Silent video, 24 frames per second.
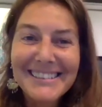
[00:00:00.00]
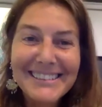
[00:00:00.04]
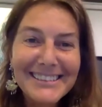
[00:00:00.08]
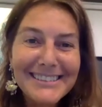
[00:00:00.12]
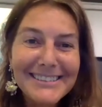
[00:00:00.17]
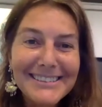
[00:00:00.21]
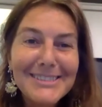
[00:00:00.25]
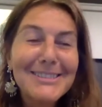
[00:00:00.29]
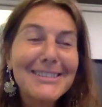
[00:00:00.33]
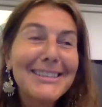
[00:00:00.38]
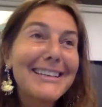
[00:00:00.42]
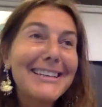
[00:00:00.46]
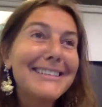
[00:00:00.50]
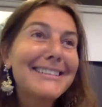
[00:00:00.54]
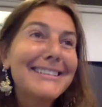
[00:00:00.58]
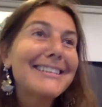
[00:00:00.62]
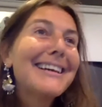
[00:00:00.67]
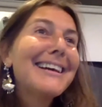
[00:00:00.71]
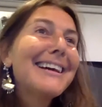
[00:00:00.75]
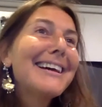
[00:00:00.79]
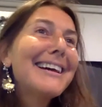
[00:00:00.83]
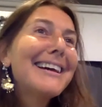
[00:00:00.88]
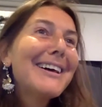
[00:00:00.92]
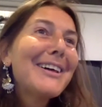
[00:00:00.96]
He's like
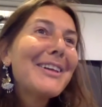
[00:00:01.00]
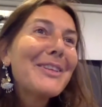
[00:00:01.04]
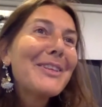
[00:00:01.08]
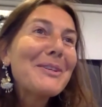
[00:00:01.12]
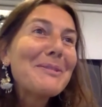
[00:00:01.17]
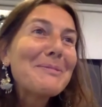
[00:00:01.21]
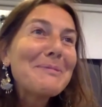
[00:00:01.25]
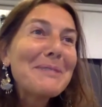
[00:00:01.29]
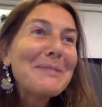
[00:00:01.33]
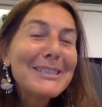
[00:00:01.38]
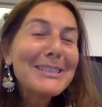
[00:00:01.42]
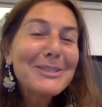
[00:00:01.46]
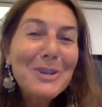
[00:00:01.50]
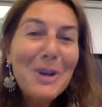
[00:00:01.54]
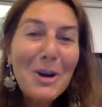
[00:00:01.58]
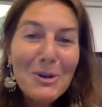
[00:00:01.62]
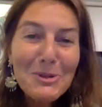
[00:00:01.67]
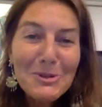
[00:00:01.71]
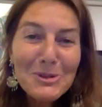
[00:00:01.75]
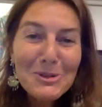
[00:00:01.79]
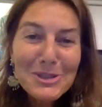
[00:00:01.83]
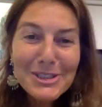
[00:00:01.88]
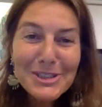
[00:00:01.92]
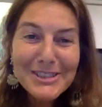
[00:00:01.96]
the best
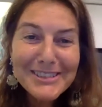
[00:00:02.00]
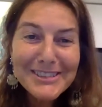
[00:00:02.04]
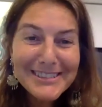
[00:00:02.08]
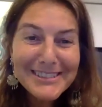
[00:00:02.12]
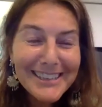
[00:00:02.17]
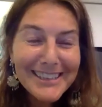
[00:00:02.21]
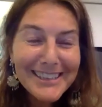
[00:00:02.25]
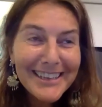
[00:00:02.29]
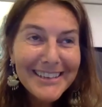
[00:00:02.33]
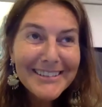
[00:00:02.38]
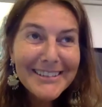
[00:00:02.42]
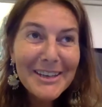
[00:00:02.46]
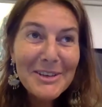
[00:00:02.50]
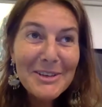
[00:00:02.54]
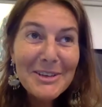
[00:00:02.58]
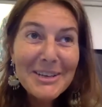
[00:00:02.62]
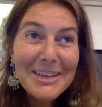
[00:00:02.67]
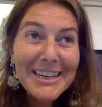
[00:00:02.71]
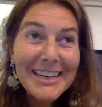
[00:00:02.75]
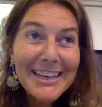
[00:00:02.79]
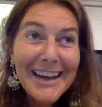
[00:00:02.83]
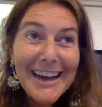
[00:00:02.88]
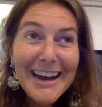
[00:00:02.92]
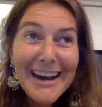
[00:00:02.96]
coach that you
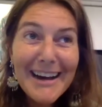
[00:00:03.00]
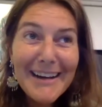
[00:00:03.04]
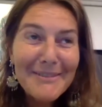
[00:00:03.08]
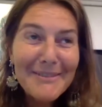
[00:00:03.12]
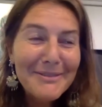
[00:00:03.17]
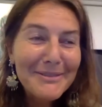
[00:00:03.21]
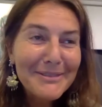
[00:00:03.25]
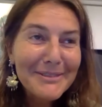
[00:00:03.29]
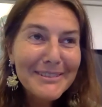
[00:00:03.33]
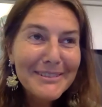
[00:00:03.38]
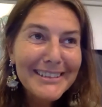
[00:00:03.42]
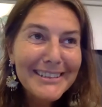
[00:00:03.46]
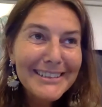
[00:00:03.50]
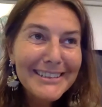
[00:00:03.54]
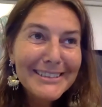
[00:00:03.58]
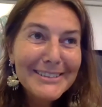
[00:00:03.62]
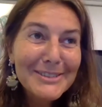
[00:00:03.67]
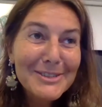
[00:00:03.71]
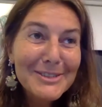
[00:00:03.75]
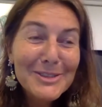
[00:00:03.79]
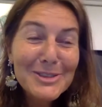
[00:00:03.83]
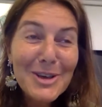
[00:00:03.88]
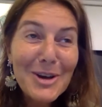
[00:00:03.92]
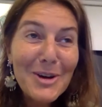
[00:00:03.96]
can have.
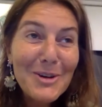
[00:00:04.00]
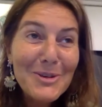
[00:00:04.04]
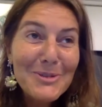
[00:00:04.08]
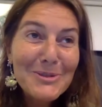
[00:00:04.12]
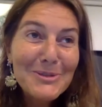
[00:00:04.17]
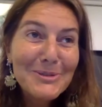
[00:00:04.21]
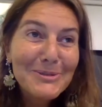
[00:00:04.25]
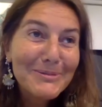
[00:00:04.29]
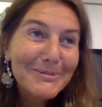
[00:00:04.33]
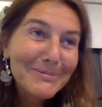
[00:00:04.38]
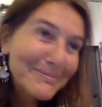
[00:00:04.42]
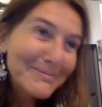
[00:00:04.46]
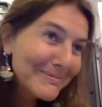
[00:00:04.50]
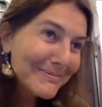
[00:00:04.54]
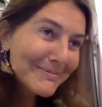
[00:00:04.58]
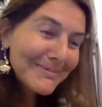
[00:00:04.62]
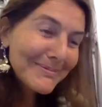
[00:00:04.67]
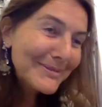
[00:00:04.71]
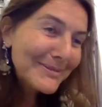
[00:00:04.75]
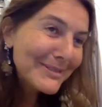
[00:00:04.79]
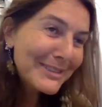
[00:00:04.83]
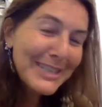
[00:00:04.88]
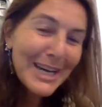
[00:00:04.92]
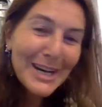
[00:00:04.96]
So
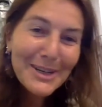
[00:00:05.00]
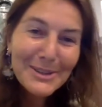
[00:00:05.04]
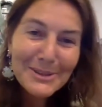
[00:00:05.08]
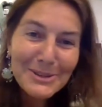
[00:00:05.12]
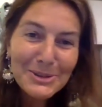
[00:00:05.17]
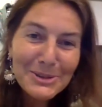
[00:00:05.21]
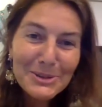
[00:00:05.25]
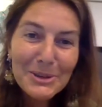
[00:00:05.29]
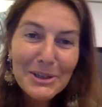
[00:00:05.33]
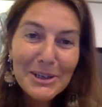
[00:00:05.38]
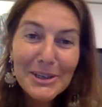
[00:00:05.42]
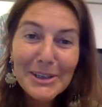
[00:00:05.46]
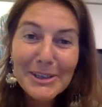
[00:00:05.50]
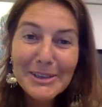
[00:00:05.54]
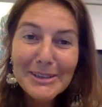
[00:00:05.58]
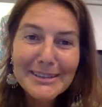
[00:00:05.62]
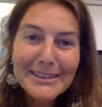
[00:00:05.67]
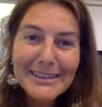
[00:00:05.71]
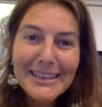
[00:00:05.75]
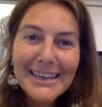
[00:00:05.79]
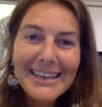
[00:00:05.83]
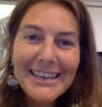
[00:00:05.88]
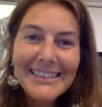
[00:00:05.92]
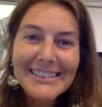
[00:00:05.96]
down to
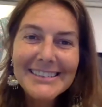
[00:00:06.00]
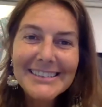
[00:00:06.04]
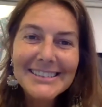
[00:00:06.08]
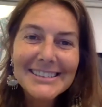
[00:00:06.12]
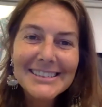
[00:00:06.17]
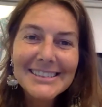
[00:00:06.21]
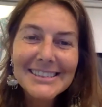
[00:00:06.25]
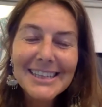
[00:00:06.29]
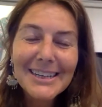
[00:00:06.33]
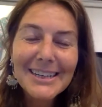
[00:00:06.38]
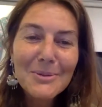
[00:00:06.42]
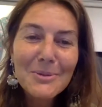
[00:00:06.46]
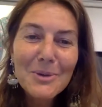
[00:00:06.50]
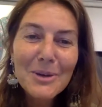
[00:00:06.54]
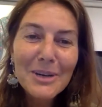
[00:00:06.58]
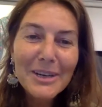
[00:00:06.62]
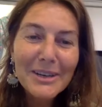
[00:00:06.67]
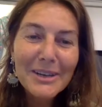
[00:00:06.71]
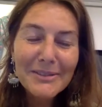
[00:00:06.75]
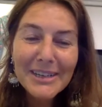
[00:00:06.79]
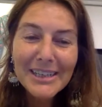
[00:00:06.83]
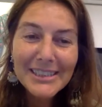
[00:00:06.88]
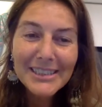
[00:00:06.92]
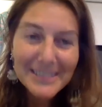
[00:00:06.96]
earth, and
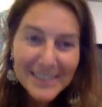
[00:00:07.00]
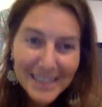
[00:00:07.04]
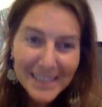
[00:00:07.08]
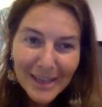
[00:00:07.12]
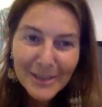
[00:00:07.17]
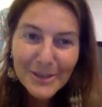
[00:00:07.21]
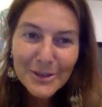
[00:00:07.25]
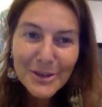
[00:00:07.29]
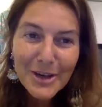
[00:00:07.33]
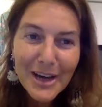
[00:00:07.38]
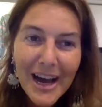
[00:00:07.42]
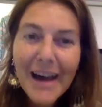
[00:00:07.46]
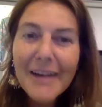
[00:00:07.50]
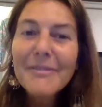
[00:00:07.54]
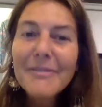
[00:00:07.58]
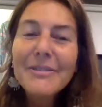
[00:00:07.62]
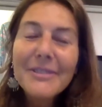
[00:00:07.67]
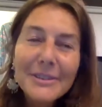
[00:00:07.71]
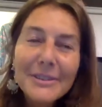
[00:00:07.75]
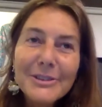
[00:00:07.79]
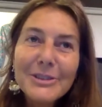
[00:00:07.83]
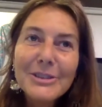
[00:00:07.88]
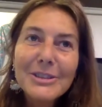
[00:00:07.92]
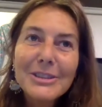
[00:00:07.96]
whatever idea you have,
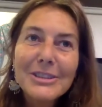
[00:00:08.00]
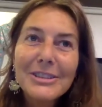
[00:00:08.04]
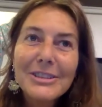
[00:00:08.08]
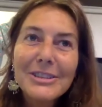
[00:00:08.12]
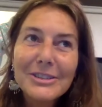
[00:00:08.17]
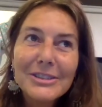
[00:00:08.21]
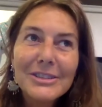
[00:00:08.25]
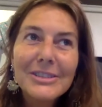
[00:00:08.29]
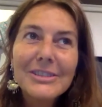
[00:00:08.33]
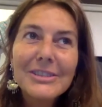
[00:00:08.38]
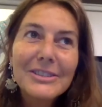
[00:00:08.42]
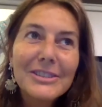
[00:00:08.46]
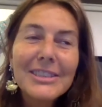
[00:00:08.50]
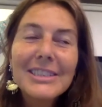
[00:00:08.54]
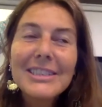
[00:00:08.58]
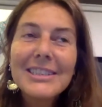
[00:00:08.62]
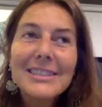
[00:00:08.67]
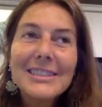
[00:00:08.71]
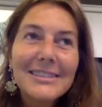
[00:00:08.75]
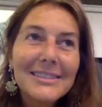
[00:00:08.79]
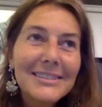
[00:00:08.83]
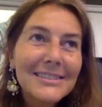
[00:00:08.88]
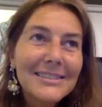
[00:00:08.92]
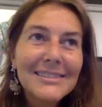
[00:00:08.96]
you
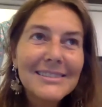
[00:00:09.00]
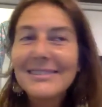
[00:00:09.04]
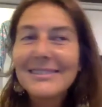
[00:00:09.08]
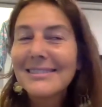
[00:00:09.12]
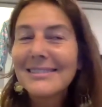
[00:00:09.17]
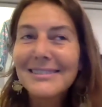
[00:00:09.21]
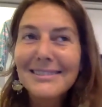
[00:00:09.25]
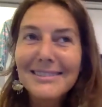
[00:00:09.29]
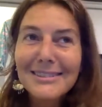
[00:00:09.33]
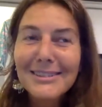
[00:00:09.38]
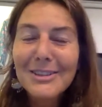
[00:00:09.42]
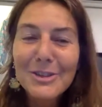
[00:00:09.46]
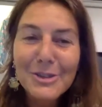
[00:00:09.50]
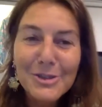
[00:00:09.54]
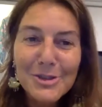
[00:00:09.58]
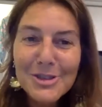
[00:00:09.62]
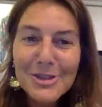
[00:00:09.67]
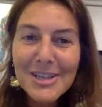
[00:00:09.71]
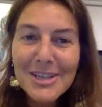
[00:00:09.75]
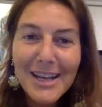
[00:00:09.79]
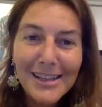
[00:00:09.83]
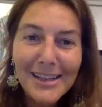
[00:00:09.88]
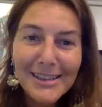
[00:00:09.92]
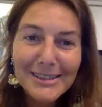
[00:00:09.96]
can
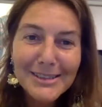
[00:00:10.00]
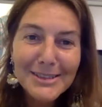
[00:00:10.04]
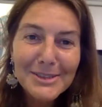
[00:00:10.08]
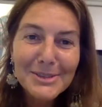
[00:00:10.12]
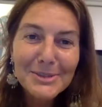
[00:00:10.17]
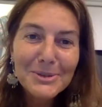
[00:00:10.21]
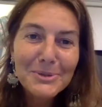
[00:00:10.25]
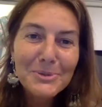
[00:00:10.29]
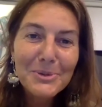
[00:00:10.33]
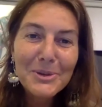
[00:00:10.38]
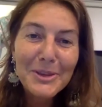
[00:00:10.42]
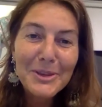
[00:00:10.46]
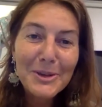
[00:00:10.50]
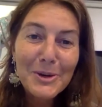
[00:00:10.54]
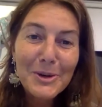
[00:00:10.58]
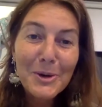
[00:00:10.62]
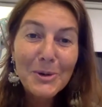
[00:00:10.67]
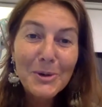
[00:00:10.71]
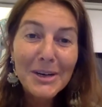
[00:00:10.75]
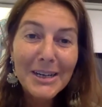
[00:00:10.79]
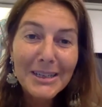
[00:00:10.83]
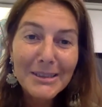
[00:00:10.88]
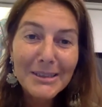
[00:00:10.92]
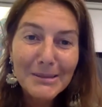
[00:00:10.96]
consult with the
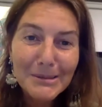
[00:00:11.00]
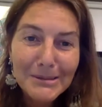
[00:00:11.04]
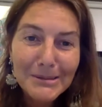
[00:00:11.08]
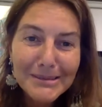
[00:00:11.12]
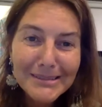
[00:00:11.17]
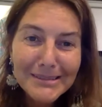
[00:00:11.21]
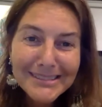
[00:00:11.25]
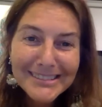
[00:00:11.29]
oracle.